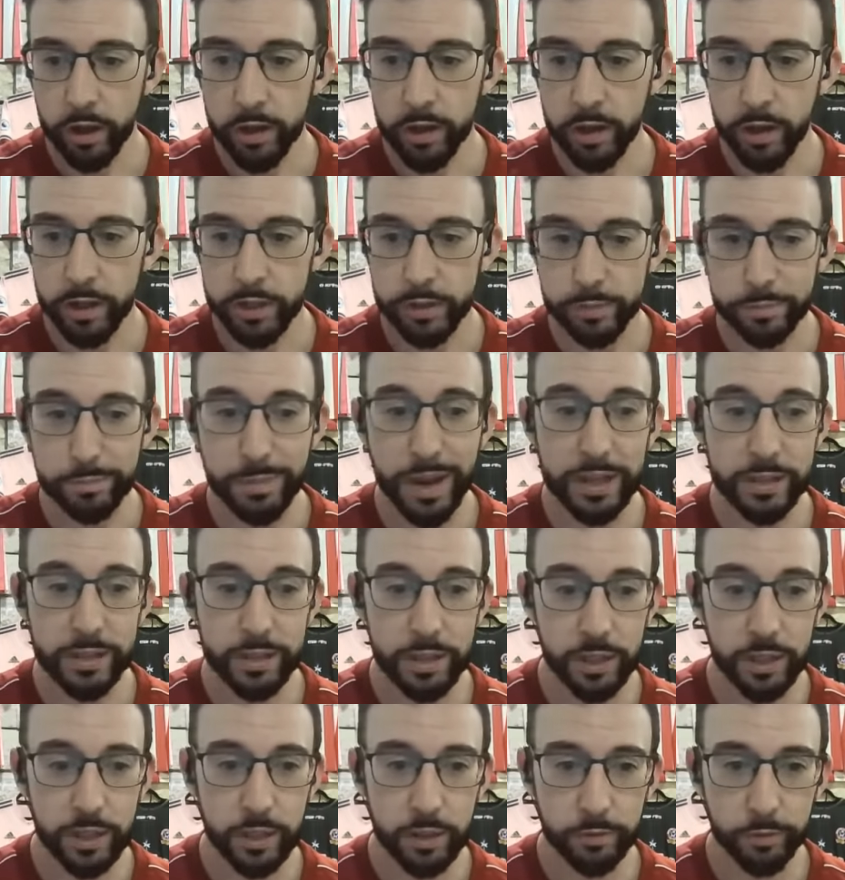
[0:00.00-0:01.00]
Yes,
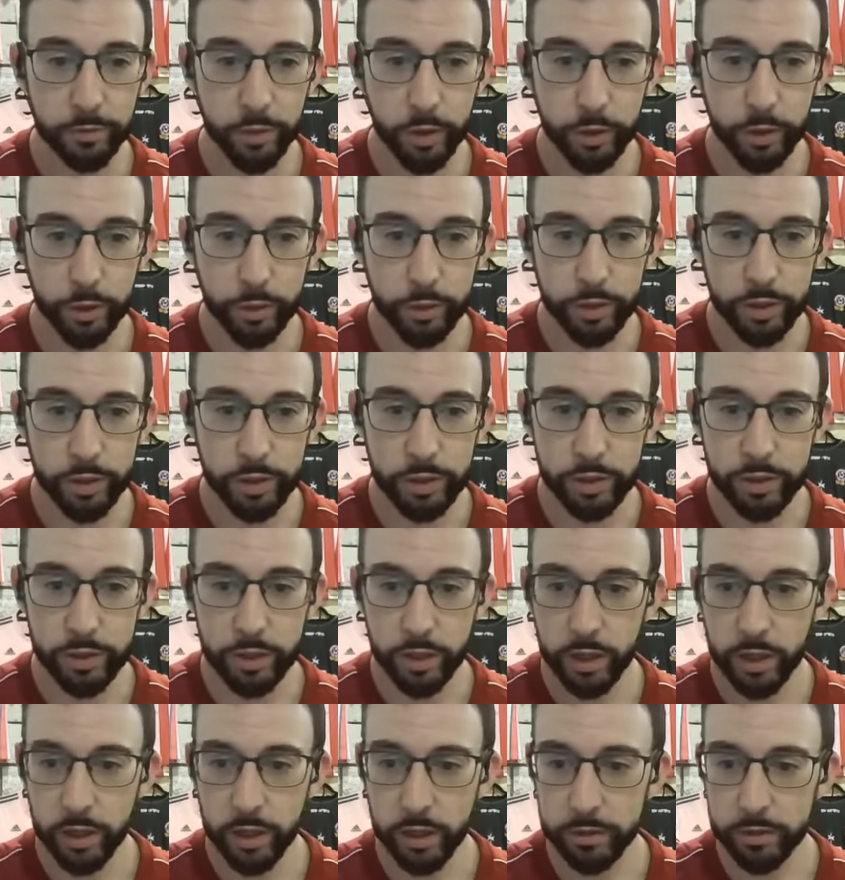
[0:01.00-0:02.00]
Maddie, of
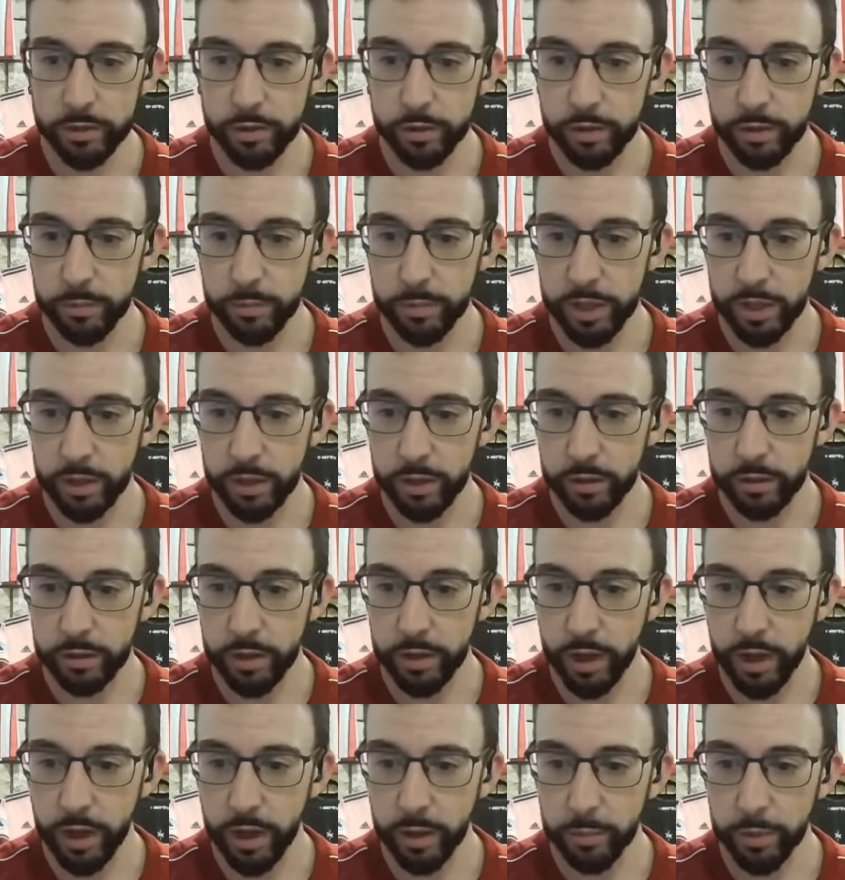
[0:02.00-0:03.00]
course, is who you're meaning
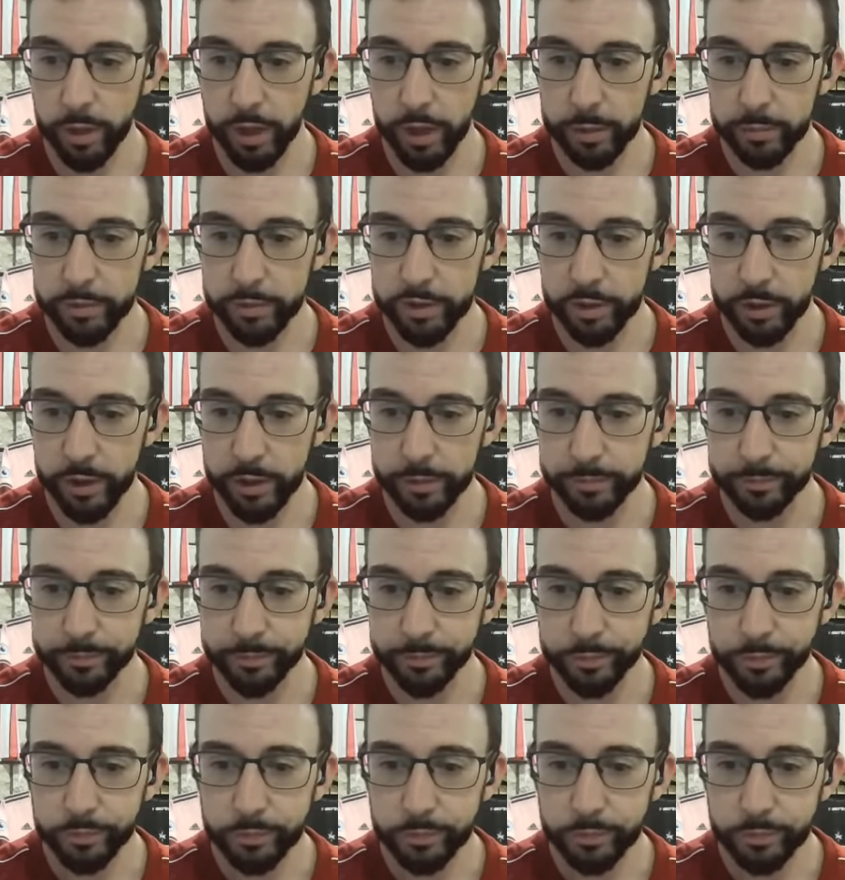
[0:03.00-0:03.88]
there. But absolutely,